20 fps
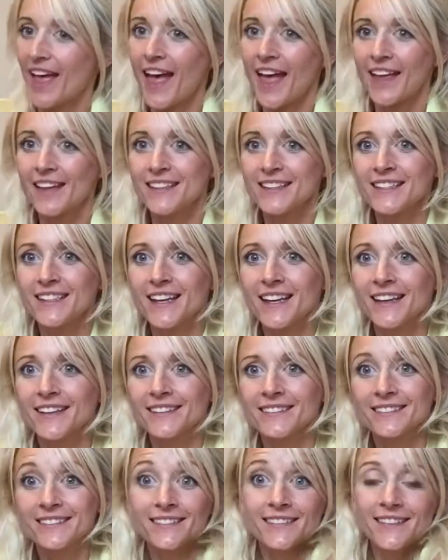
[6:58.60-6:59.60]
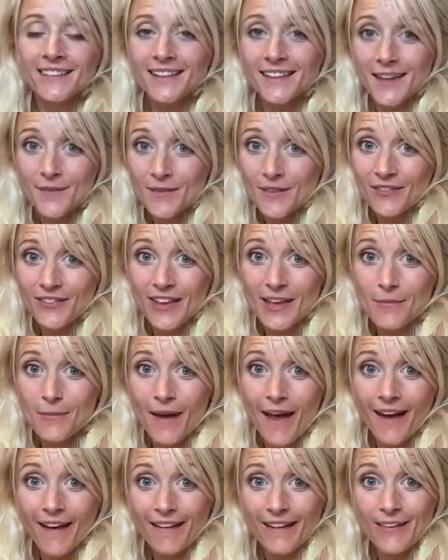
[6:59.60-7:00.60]
And give me
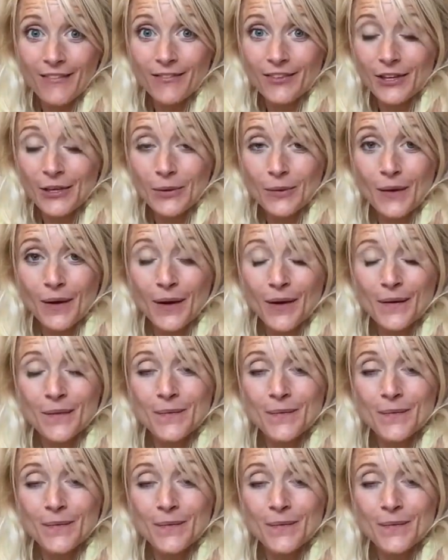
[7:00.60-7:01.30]
feedback if you